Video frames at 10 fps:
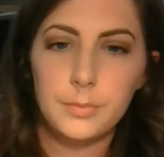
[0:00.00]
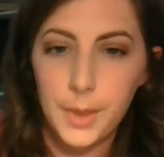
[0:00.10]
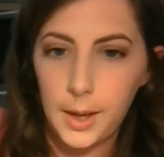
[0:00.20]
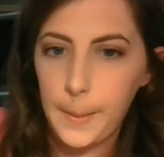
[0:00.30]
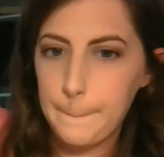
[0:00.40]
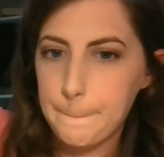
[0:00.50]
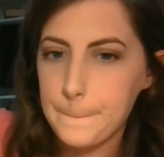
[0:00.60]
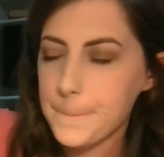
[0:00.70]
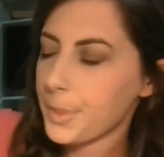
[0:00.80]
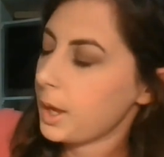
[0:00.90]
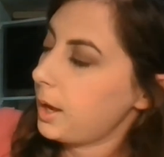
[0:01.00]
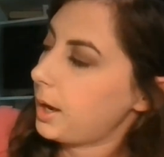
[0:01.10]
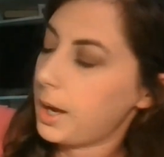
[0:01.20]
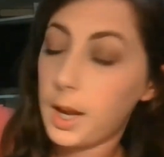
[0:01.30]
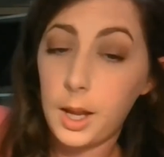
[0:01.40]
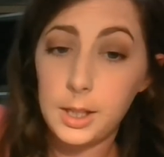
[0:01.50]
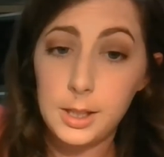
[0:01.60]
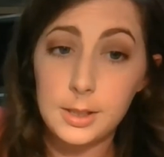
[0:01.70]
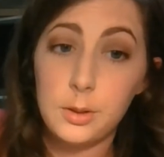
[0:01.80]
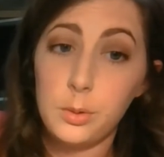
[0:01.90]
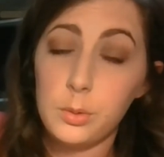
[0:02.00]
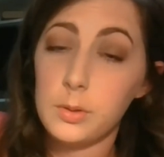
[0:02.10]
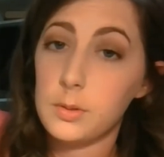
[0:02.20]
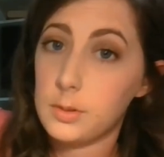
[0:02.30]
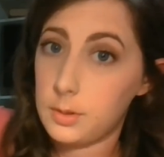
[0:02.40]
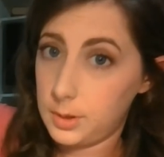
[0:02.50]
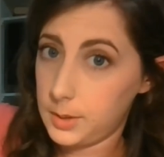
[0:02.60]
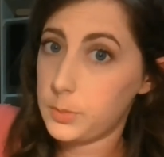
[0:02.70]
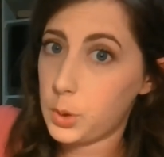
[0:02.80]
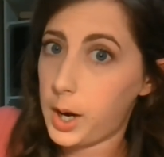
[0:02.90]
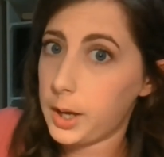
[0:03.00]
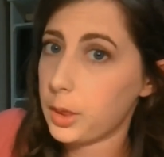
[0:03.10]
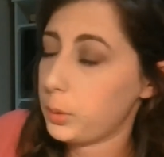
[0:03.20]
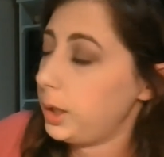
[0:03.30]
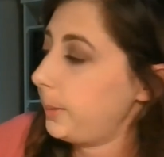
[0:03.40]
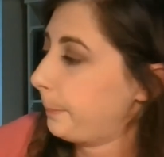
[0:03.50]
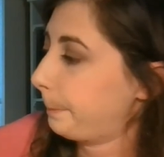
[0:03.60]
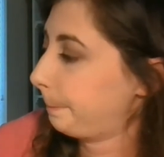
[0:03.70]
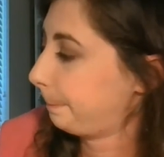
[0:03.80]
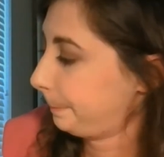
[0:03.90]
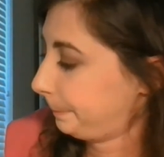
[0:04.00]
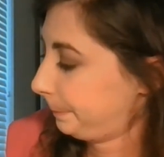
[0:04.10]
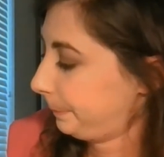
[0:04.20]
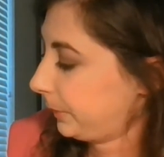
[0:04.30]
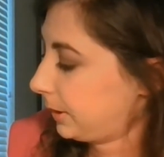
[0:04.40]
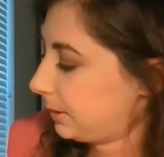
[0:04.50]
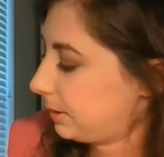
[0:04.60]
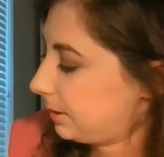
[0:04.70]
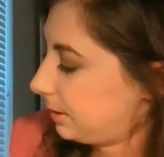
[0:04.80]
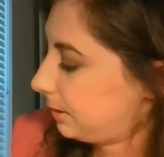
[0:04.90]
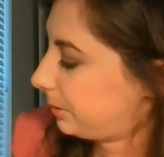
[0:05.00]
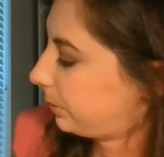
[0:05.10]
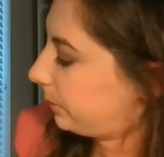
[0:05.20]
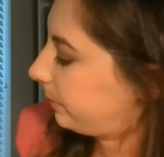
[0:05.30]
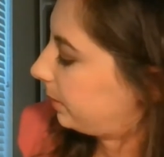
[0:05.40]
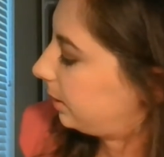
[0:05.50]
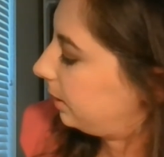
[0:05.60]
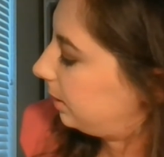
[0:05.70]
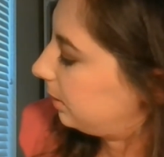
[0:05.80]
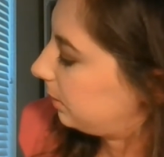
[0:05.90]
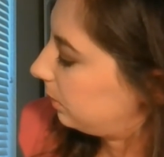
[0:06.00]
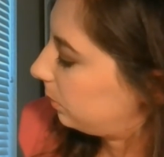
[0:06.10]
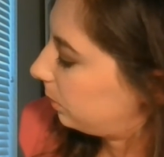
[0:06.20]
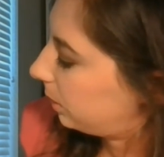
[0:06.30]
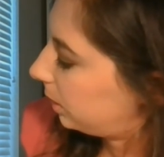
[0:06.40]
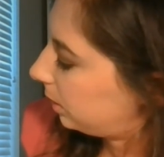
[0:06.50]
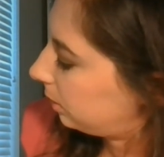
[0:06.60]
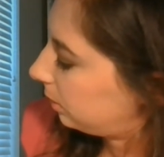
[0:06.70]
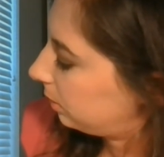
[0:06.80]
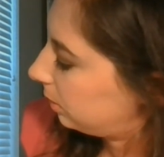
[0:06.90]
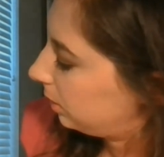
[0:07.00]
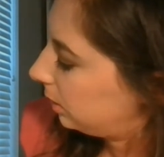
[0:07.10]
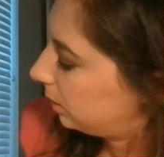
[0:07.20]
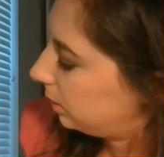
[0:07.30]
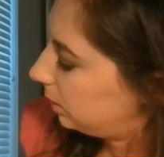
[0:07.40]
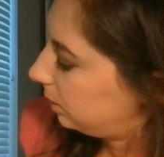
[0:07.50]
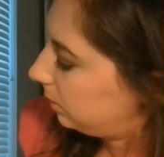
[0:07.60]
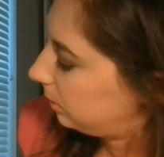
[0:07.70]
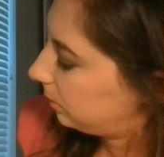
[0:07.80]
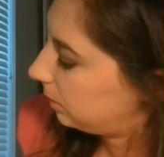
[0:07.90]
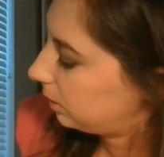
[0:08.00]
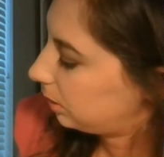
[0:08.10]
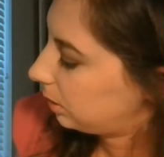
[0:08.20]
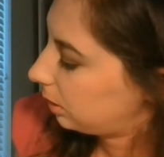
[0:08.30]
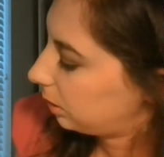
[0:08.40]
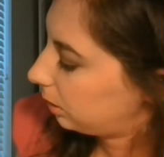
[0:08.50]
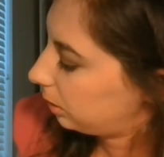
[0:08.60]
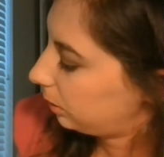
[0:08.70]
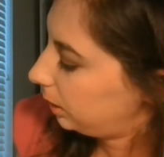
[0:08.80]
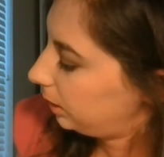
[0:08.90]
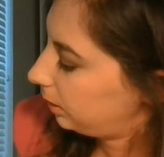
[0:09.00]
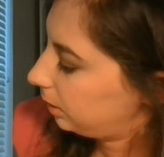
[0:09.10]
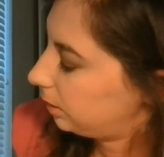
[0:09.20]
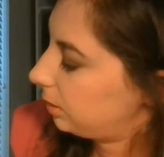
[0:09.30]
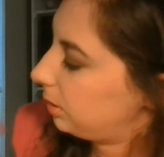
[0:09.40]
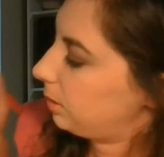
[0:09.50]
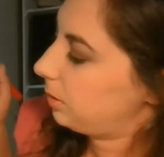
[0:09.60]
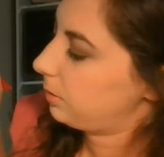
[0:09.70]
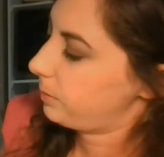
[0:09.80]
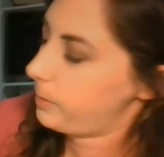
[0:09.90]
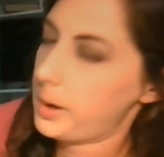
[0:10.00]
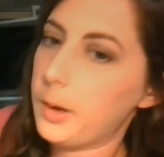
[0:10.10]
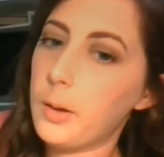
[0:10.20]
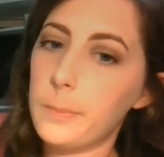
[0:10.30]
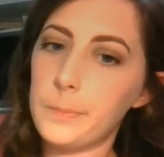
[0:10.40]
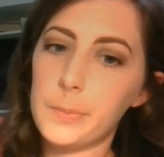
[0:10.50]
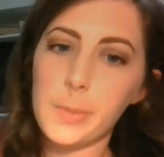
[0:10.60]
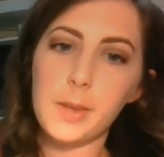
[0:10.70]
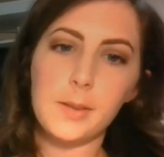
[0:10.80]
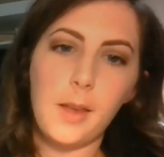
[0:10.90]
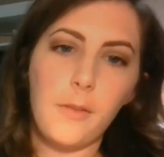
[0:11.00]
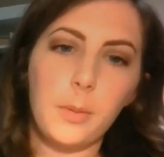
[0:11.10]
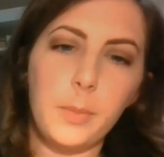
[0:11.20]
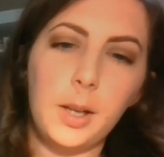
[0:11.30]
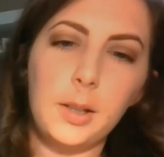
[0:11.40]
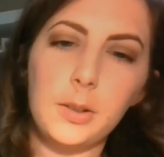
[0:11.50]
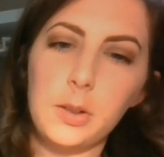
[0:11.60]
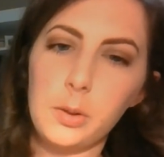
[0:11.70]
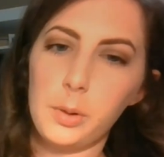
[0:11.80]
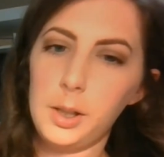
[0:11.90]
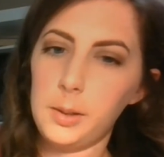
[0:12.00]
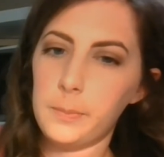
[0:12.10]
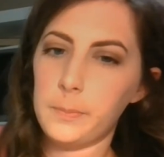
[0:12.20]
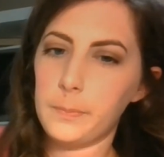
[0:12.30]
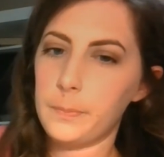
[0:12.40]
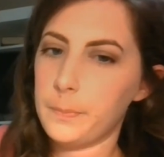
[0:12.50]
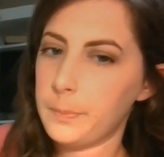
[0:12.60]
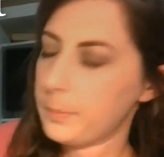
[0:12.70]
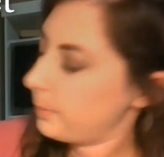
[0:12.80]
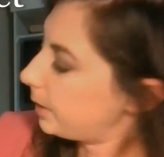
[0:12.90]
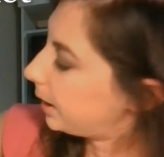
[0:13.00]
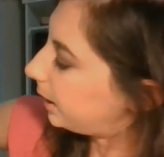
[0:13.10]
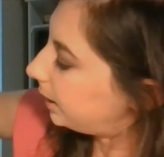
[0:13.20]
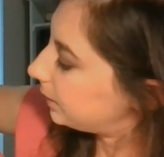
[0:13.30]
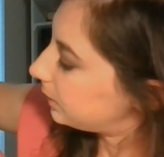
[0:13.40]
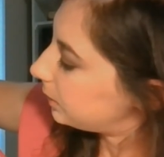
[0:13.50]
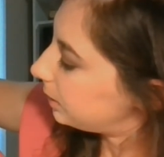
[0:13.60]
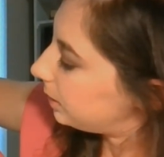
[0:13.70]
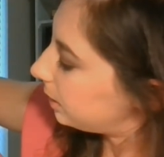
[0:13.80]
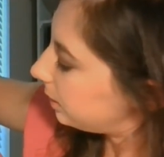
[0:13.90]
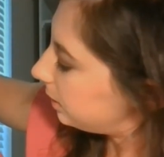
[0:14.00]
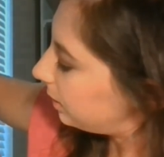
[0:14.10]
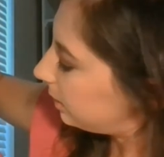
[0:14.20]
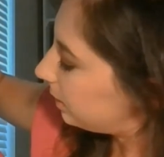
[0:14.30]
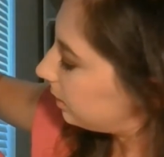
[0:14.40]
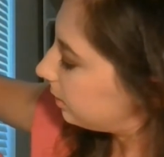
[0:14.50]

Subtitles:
Okay. And I need to subtract 3. So minus 1, 2, 3. Well, 7 minus 3, my answer is